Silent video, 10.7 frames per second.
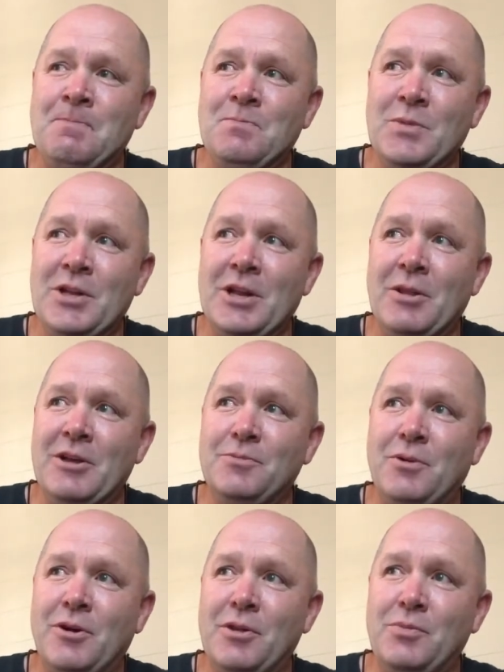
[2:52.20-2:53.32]
you know, that's
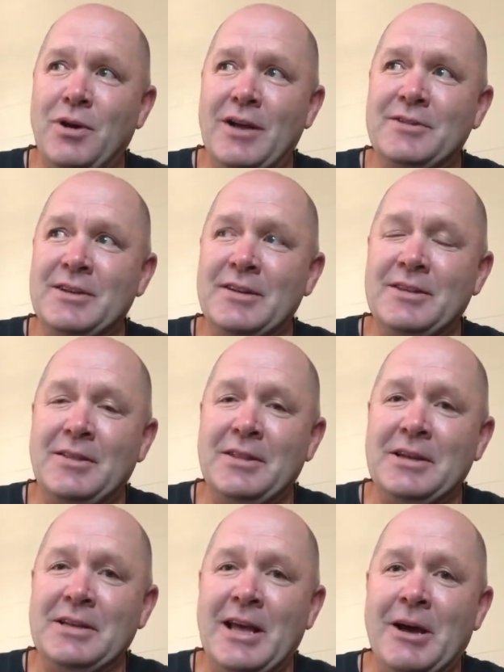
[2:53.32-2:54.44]
part of the process. I
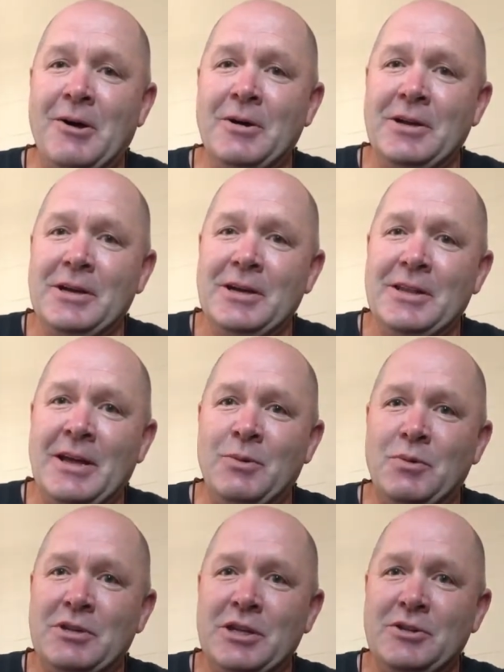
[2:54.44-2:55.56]
think now they
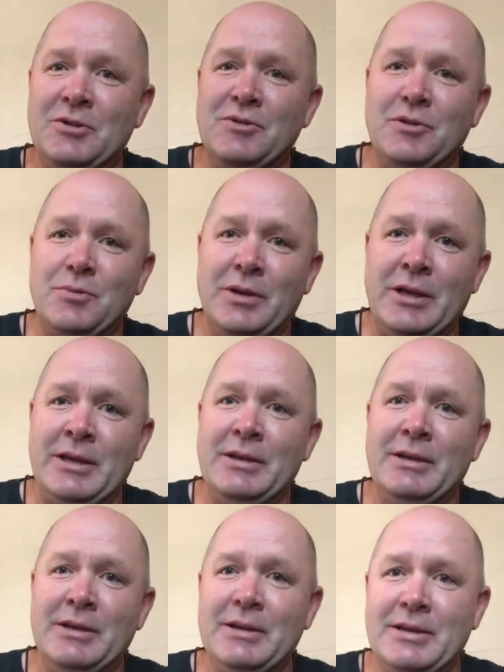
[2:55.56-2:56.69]
want teachers to be,
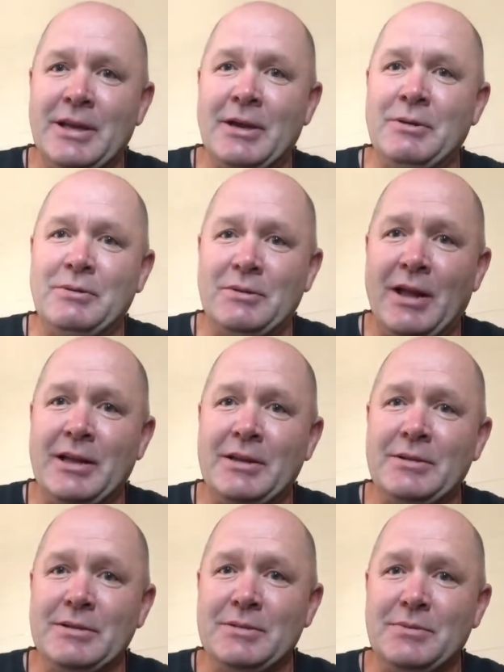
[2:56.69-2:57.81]
you know, like
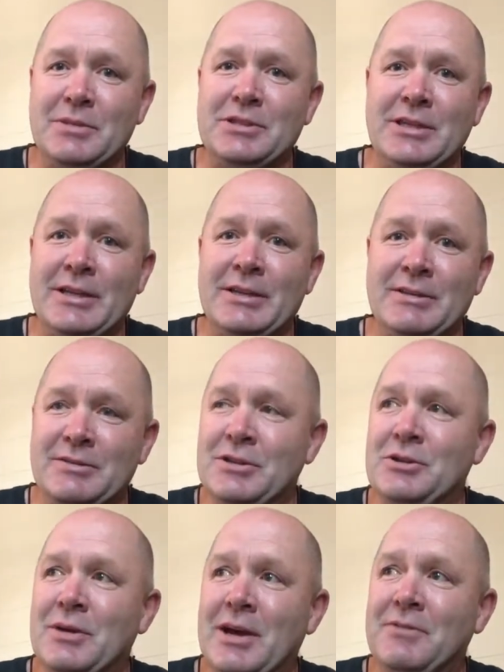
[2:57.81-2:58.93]
machines, and
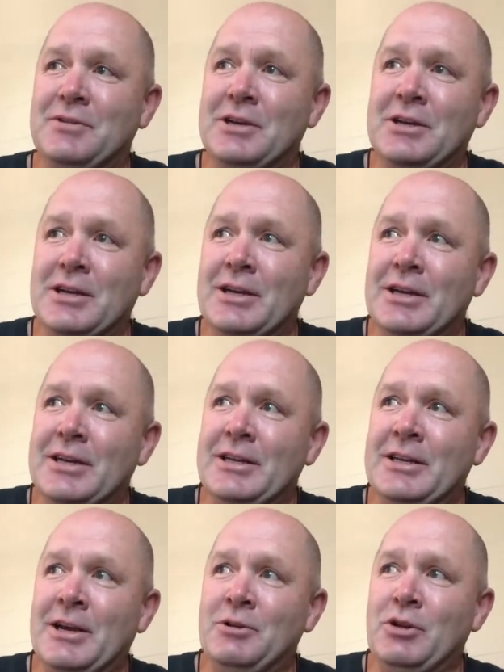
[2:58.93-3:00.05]
you have to, you
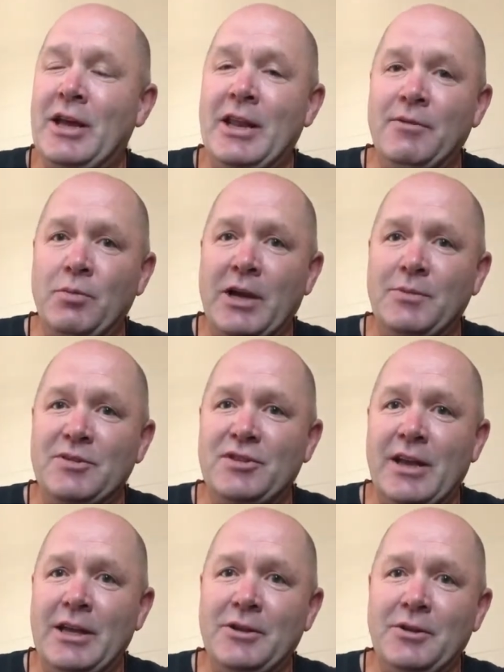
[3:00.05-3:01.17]
know, you can't ever make a
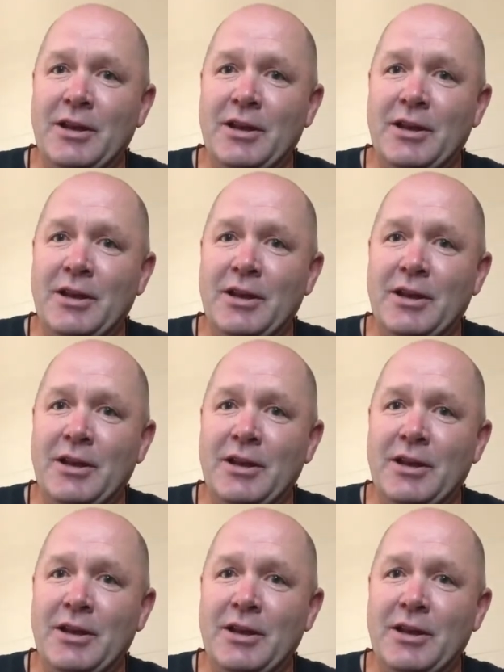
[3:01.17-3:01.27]
mistake. You can